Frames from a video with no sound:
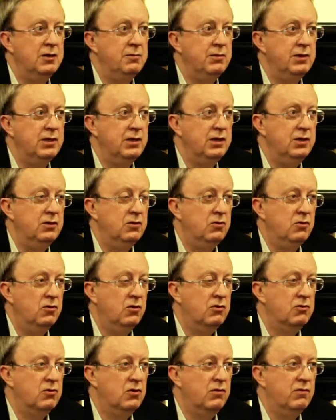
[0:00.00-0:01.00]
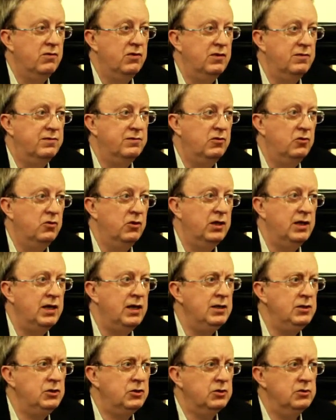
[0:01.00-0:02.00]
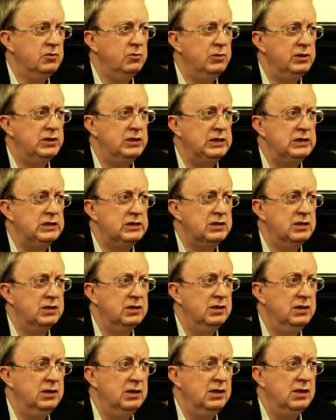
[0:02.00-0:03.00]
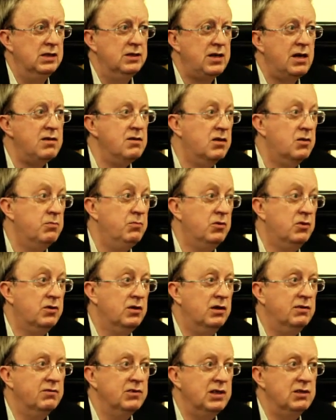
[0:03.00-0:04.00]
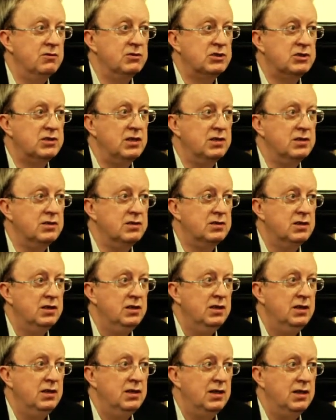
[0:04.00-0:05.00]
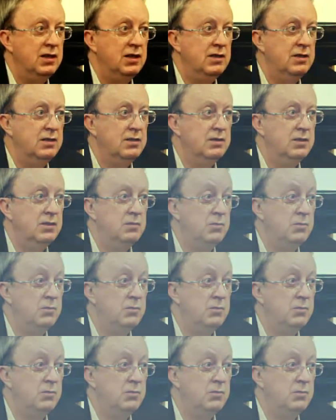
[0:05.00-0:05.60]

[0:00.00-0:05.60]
I'm the author of The Fallen Angel, which is the 10th book I've now set in